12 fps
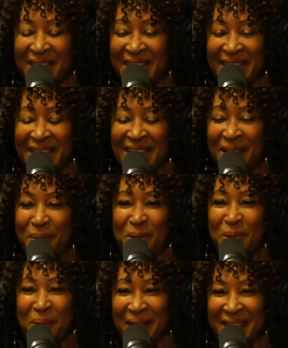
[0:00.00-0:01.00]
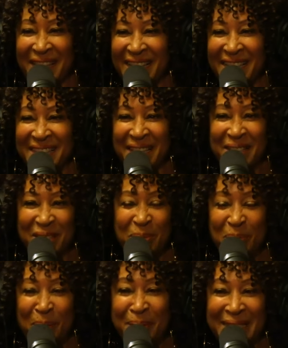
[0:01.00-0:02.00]
they were doing things that
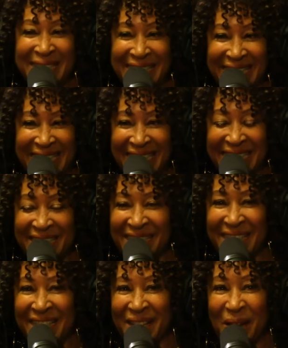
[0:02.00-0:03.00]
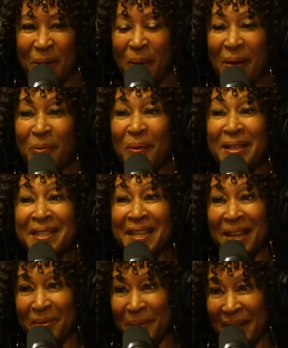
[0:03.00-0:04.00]
just people just didn't quite
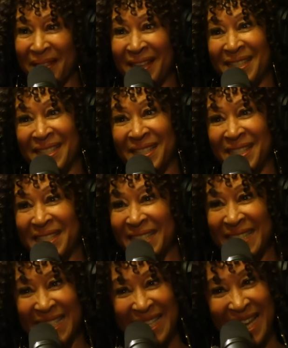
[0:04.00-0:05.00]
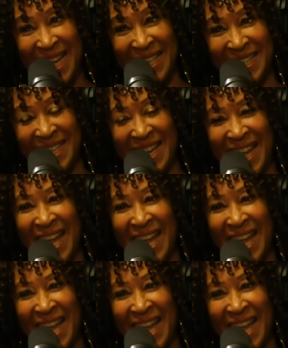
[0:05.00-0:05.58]
resonate with. They just didn't get.